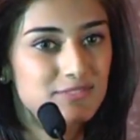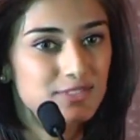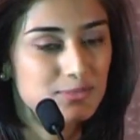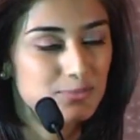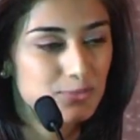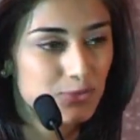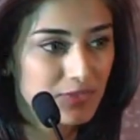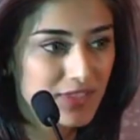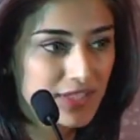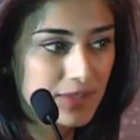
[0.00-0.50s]
of this
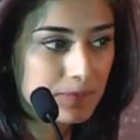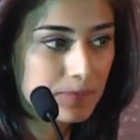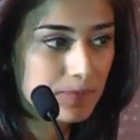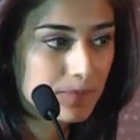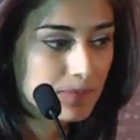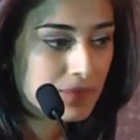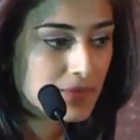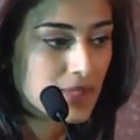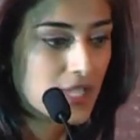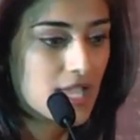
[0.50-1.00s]
movie.
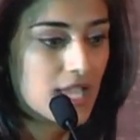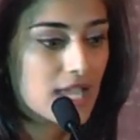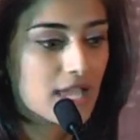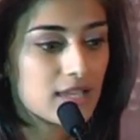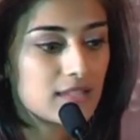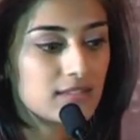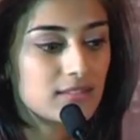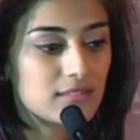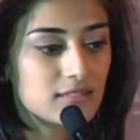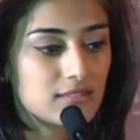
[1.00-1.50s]

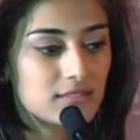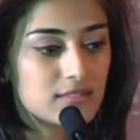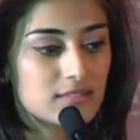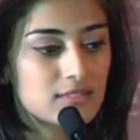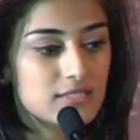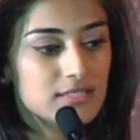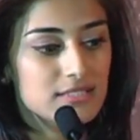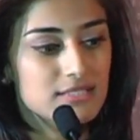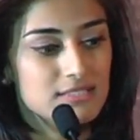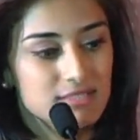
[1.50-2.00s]
And
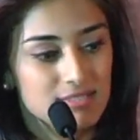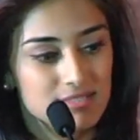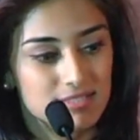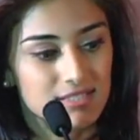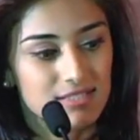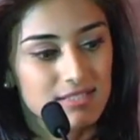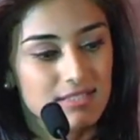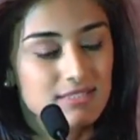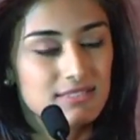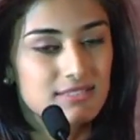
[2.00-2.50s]
this
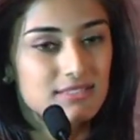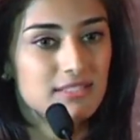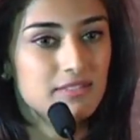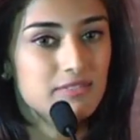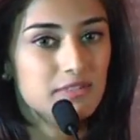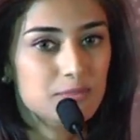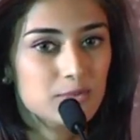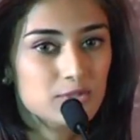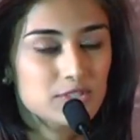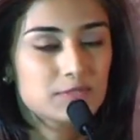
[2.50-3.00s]
is even
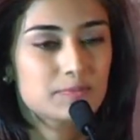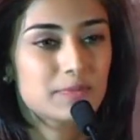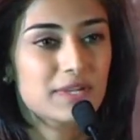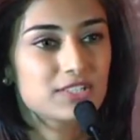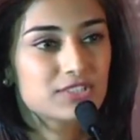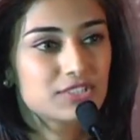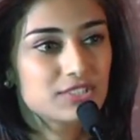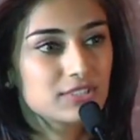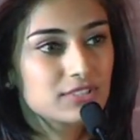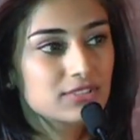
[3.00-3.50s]
more
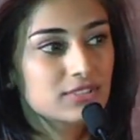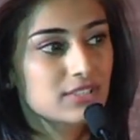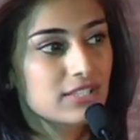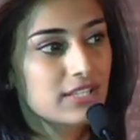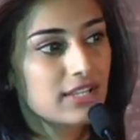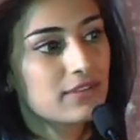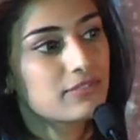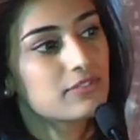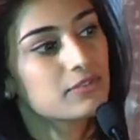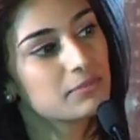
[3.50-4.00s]
special today
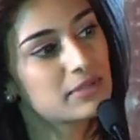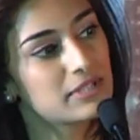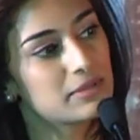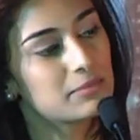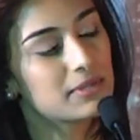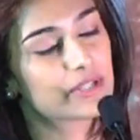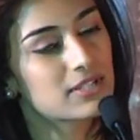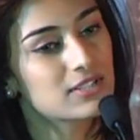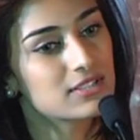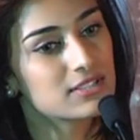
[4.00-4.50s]
for me
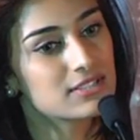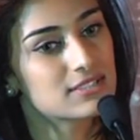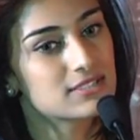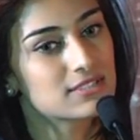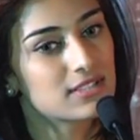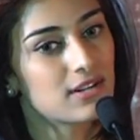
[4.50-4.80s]
because